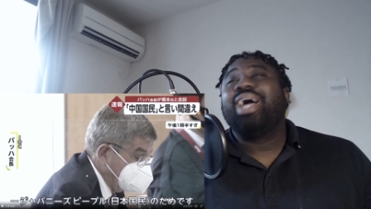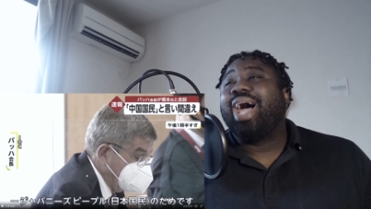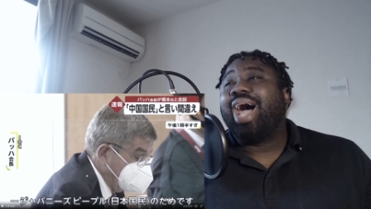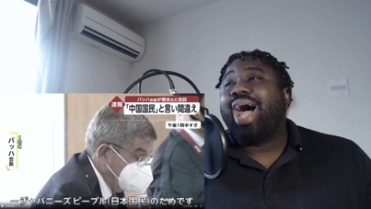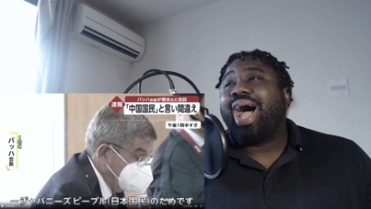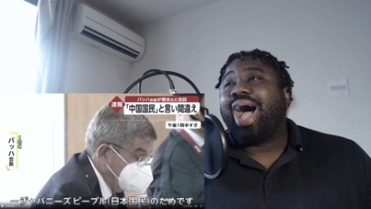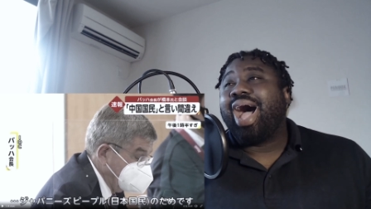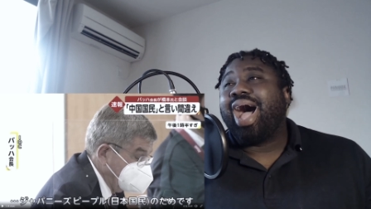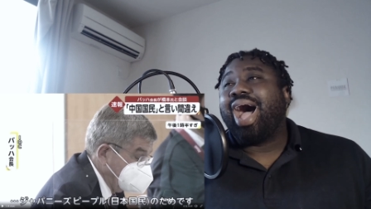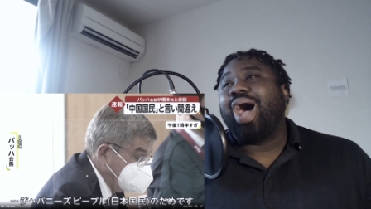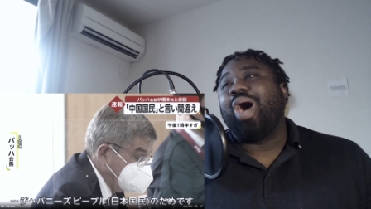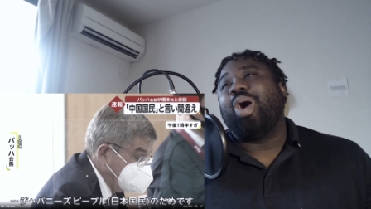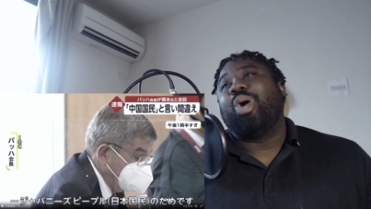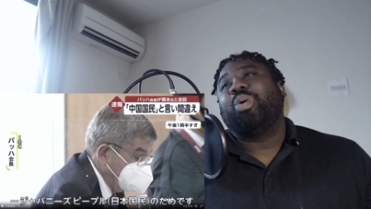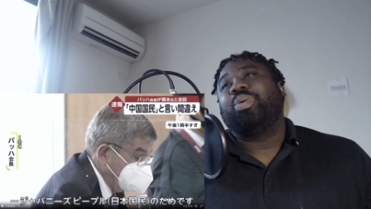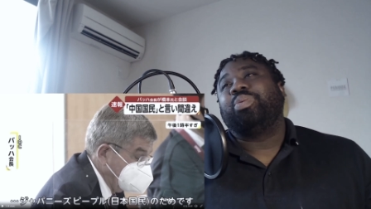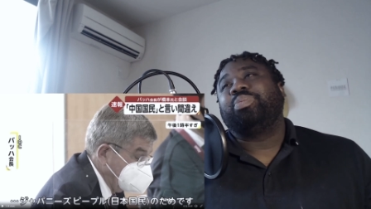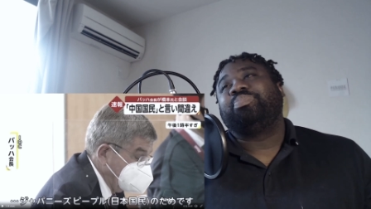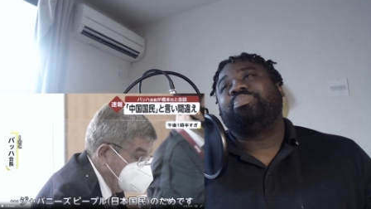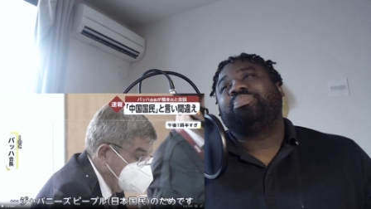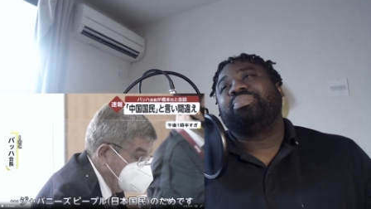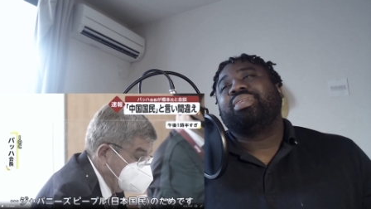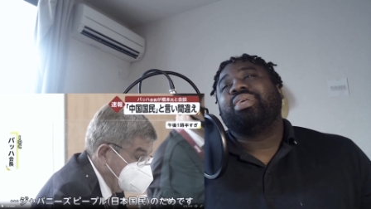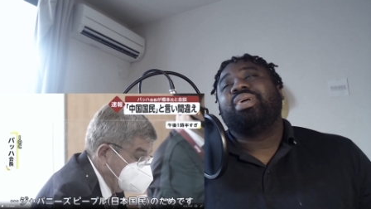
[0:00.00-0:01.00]
How?
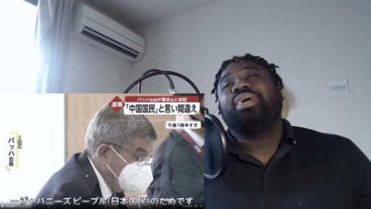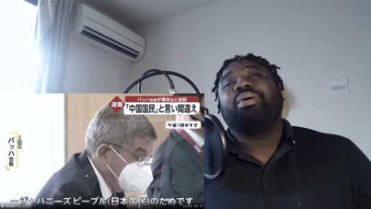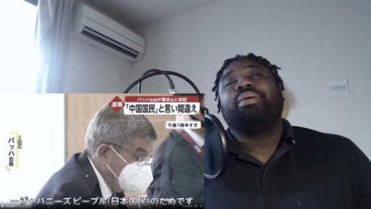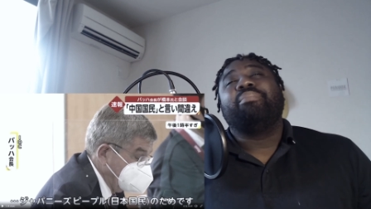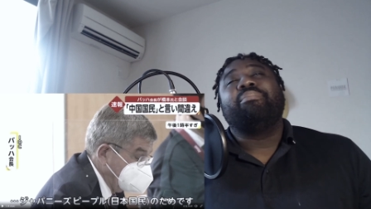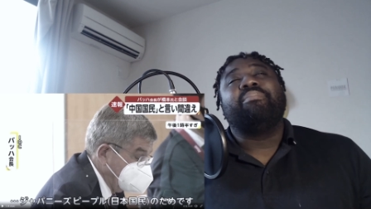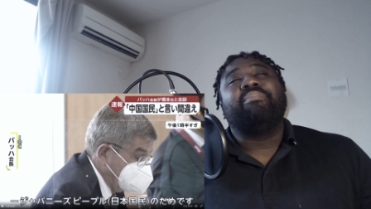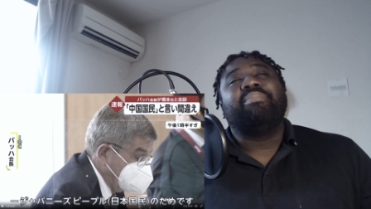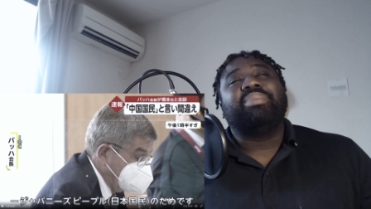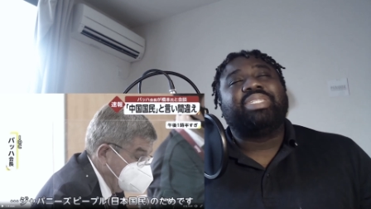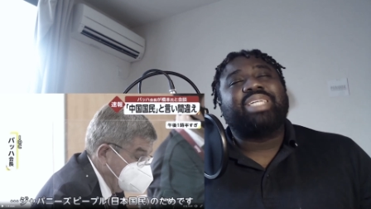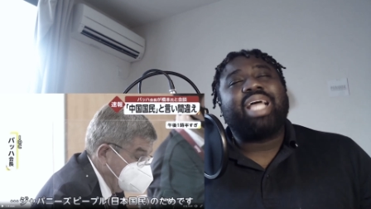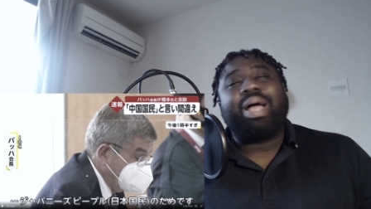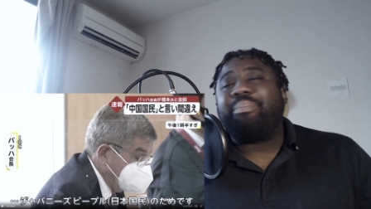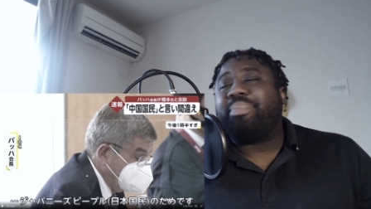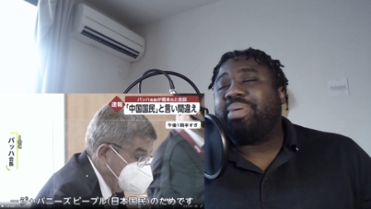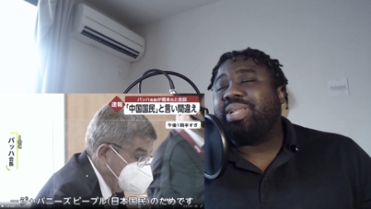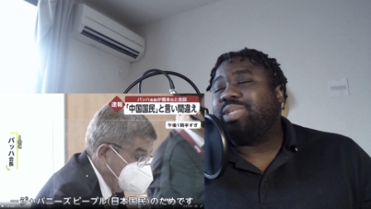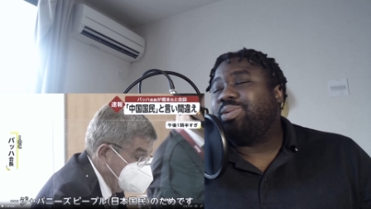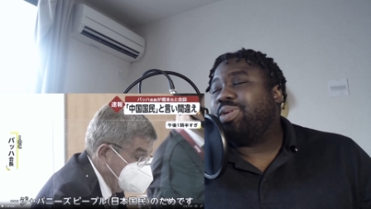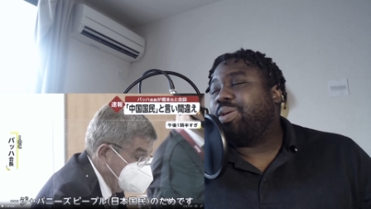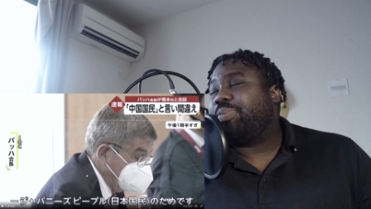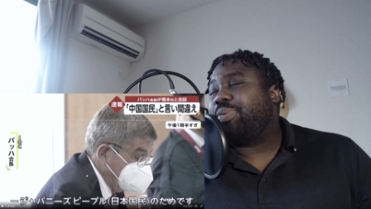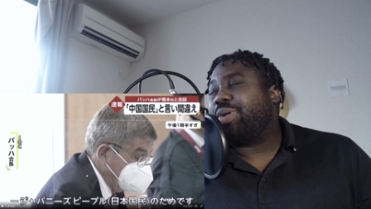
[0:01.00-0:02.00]

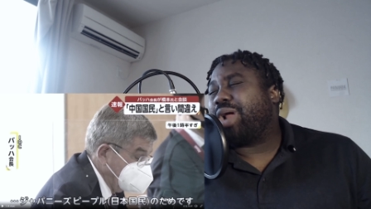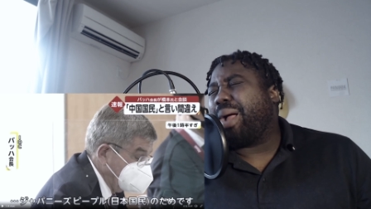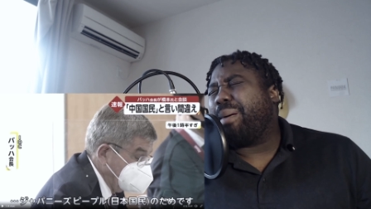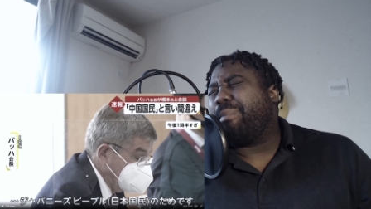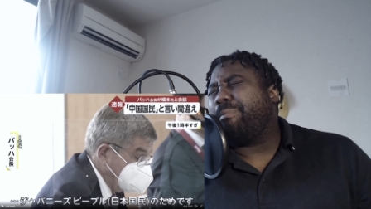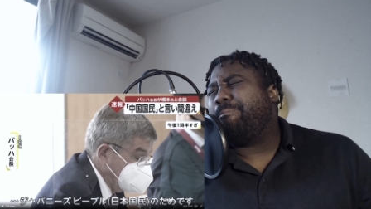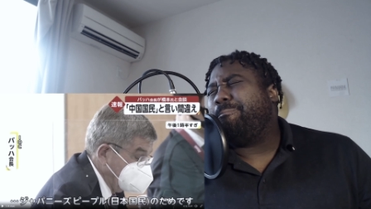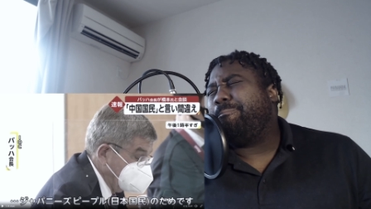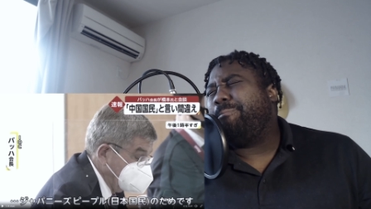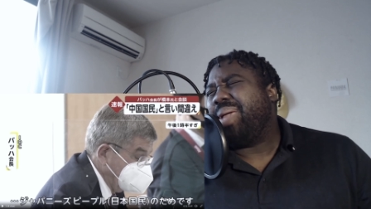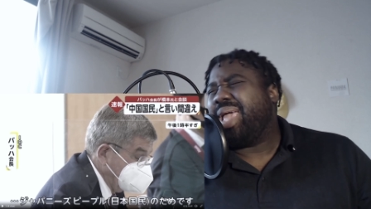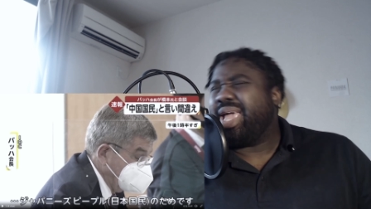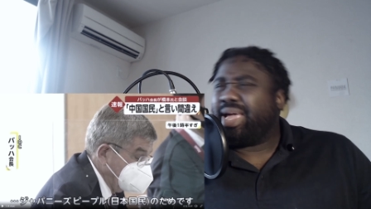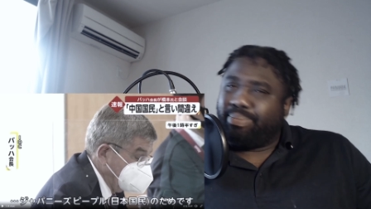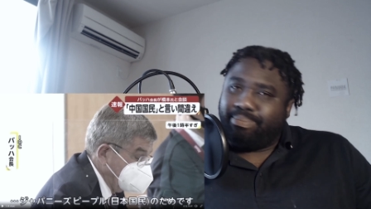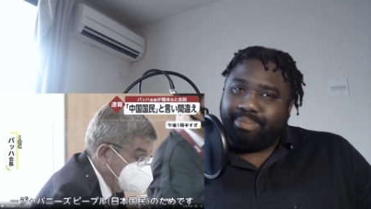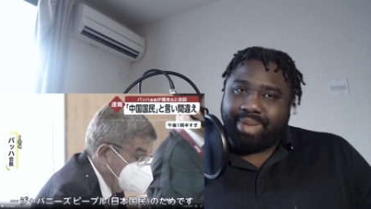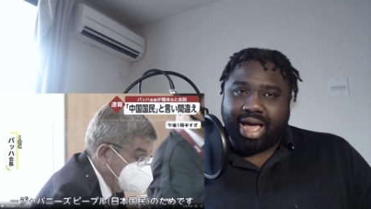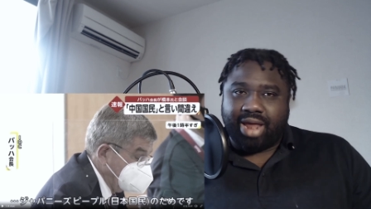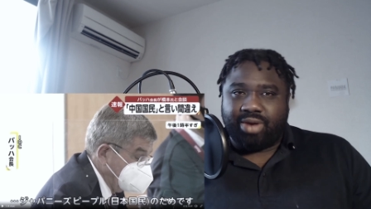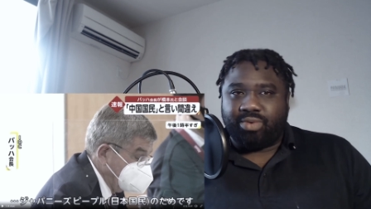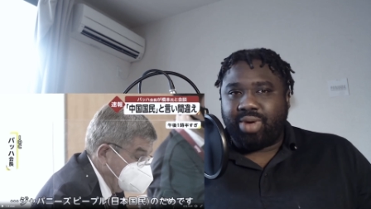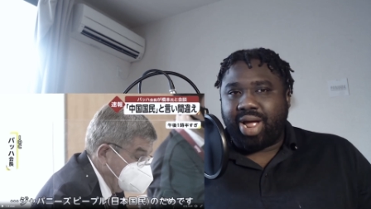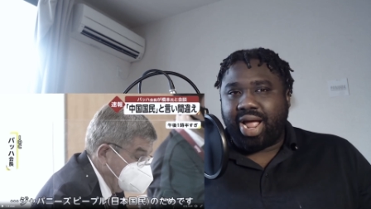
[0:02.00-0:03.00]
Japanese people are big
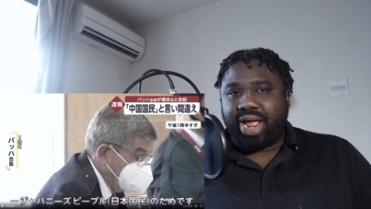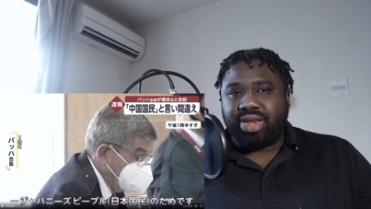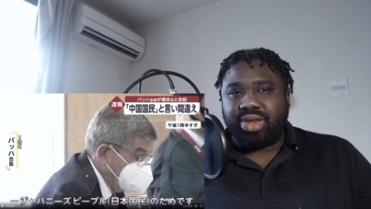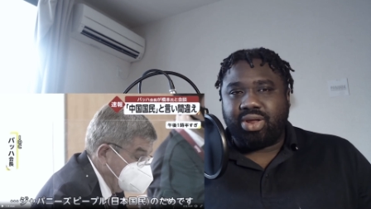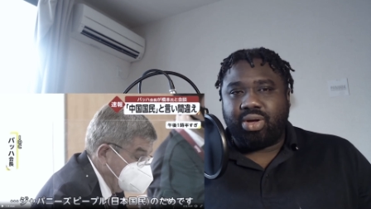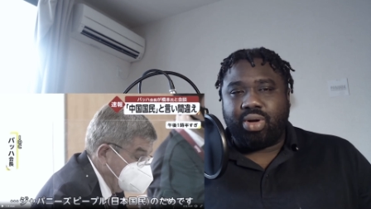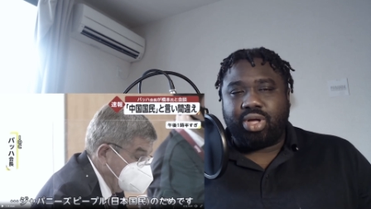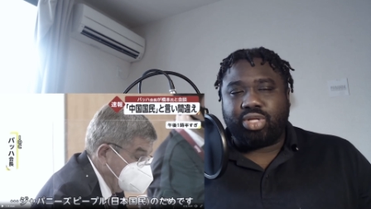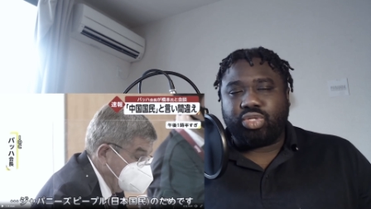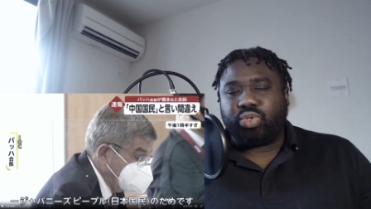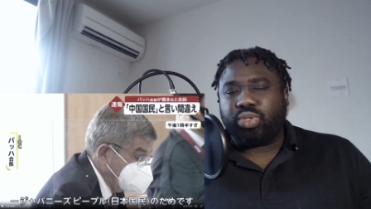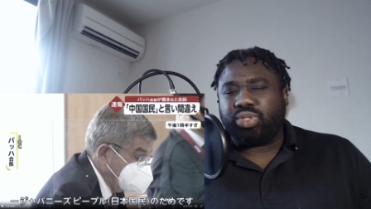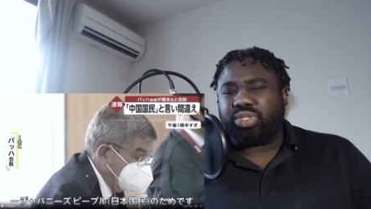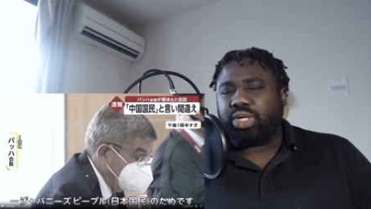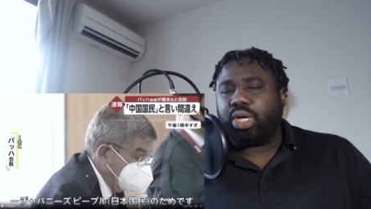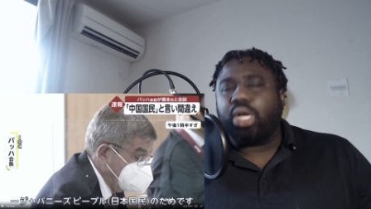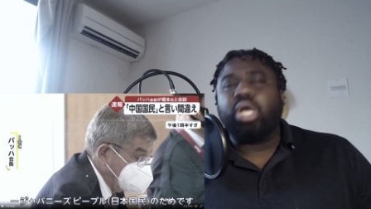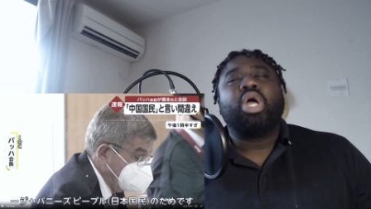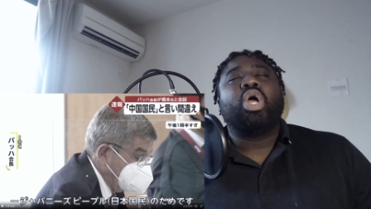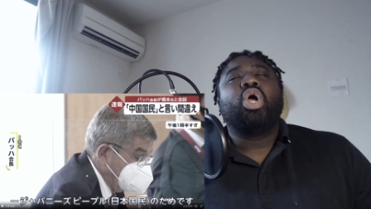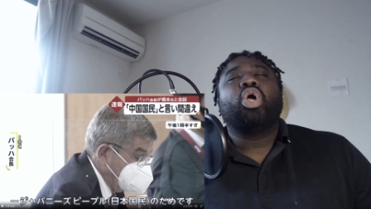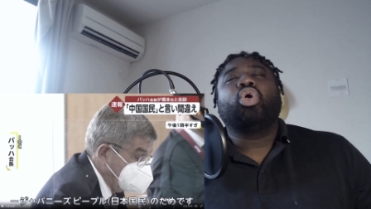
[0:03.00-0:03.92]
mad right now on Twitter,